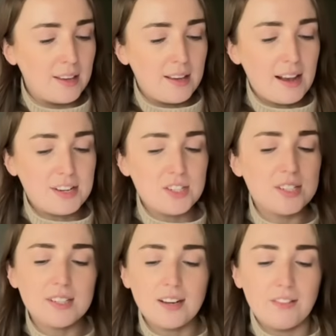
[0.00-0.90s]
I
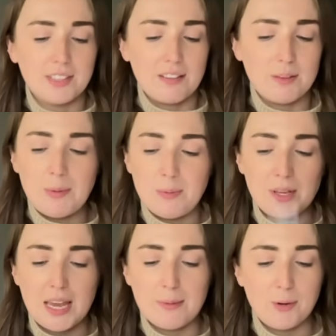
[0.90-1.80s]
just love giving people
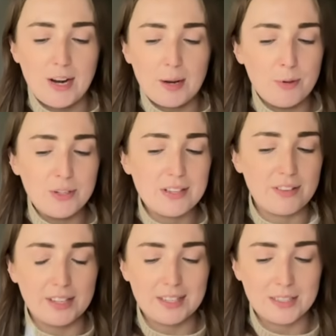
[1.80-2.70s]
Katie Morag books. I feel
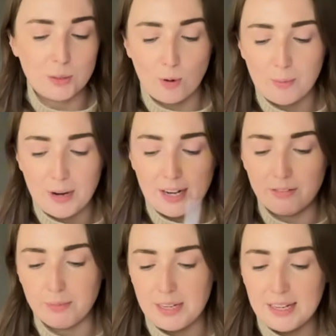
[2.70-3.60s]
like it's the one brand for
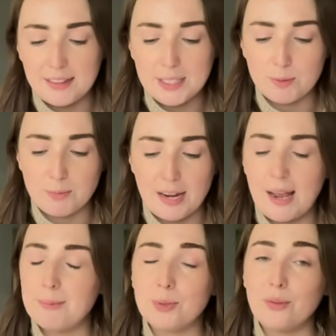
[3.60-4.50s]
me, and this was my
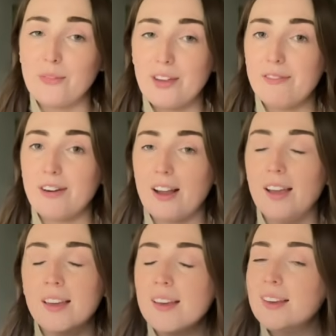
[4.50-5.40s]
absolute favourite
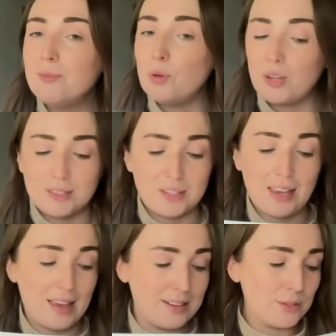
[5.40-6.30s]
book as a
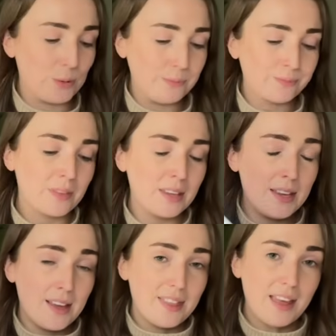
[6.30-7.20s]
kid. So
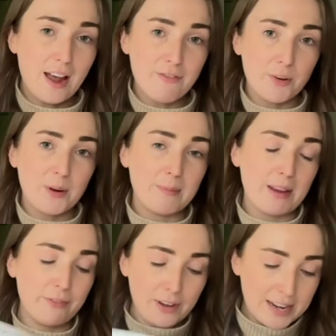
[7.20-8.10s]
that for one of my
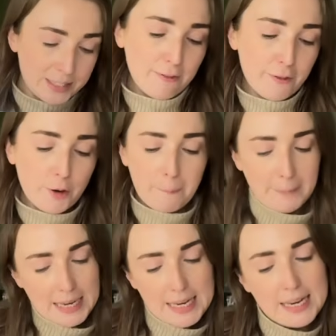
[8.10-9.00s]
friends. For
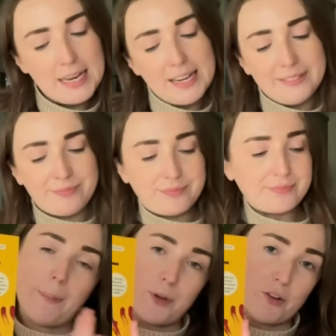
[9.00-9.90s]
me,
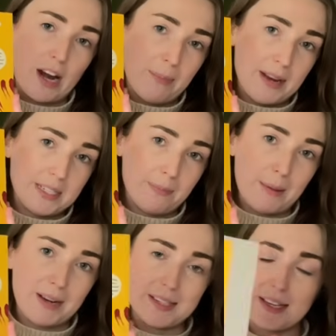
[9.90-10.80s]
a book recommended by
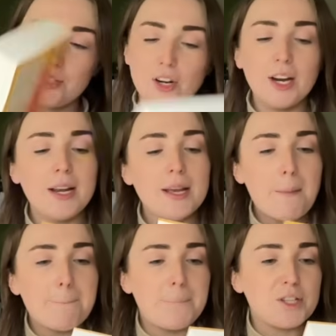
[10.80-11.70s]
my sister,
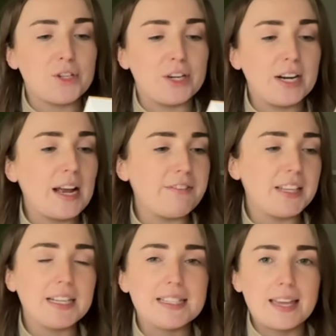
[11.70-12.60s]
Butter. I feel
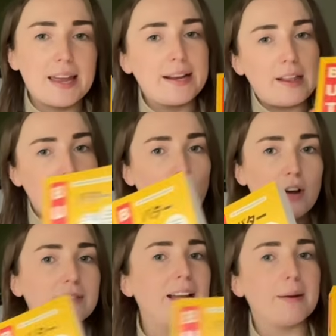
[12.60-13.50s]
like it's getting a lot
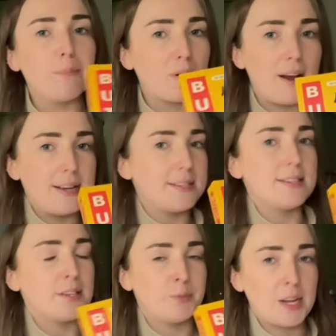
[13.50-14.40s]
of like prizes
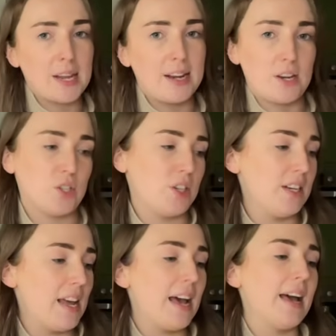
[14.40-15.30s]
and
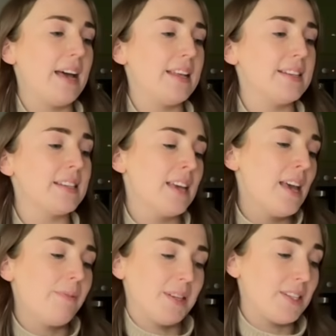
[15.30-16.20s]
recognition, and
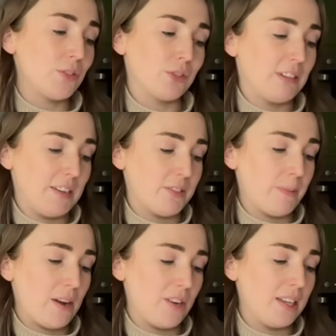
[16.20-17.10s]
my sister raved
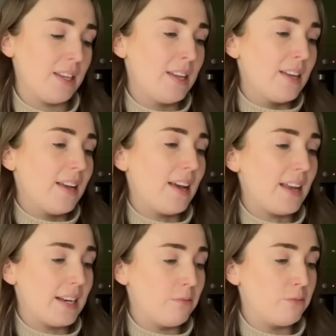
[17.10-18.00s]
about it,
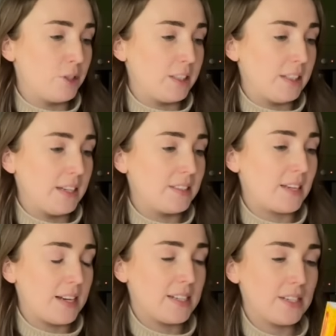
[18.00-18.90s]
and I'm really
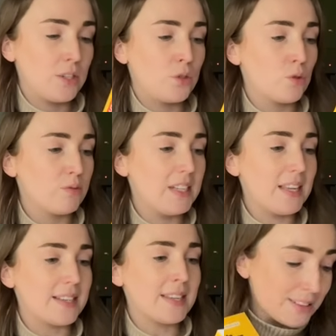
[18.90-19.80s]
excited to read
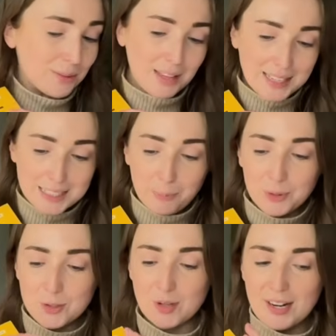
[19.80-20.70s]
this. So that's the
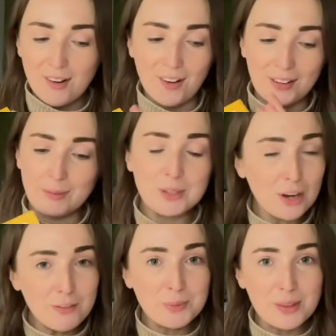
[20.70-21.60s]
Portree haul. I'm
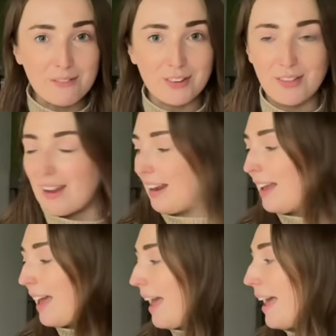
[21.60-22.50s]
chuffed with everything.
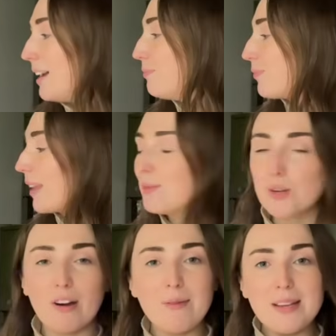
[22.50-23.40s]
It was a
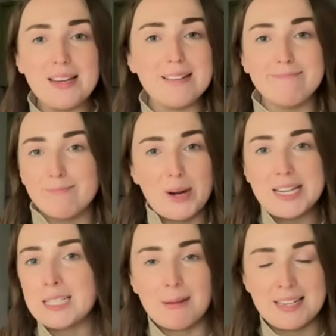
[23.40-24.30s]
great wee way to
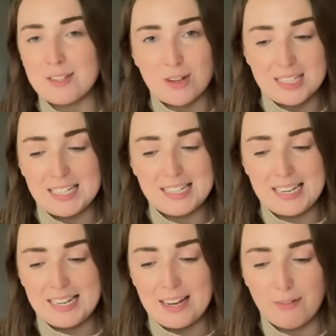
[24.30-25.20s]
spend a drizzly
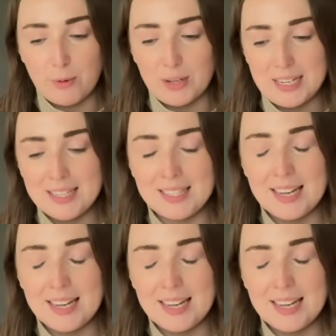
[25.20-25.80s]
day, if I'm honest.